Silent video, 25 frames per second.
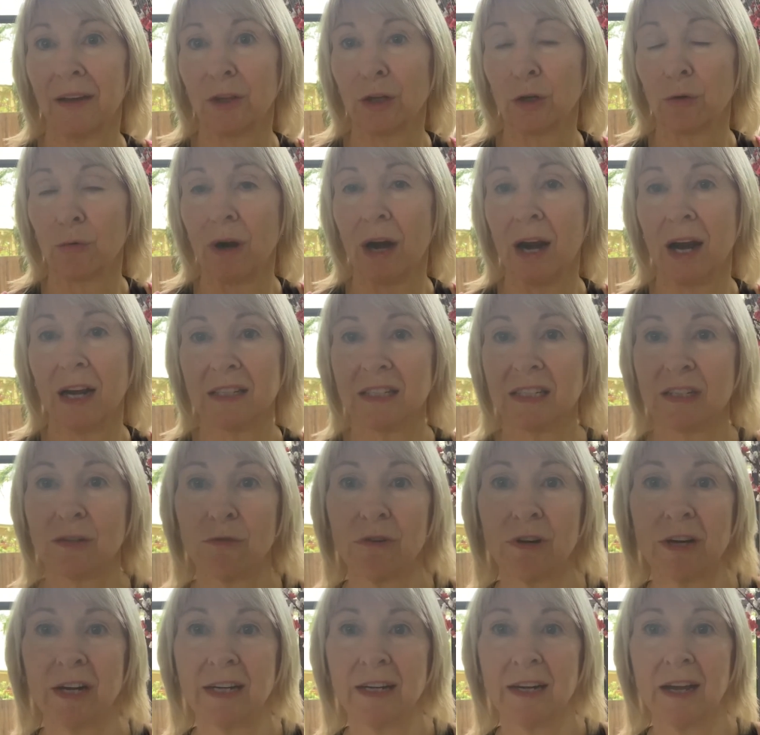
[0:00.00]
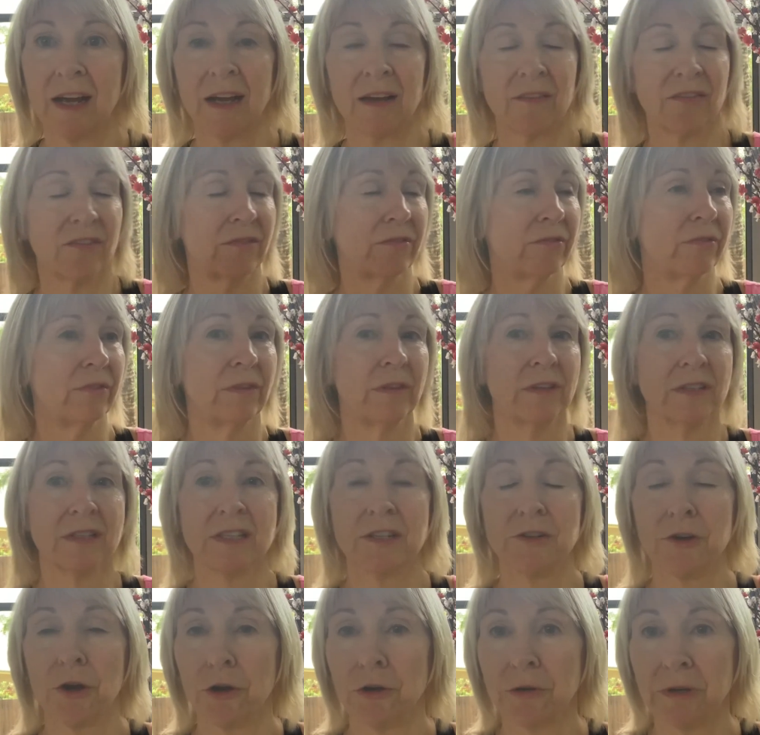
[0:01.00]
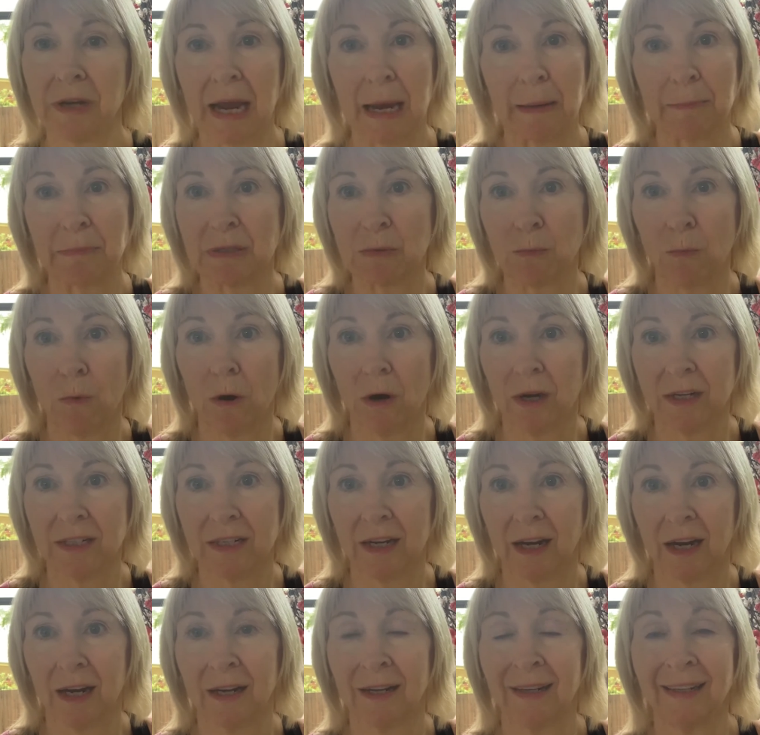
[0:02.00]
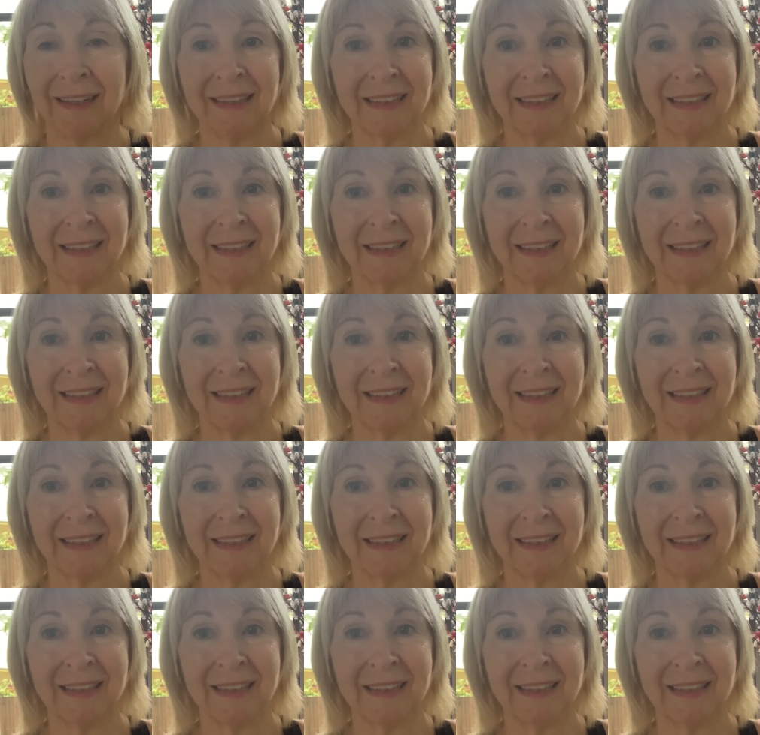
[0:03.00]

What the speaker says: the grass greener, the snow caps whiter.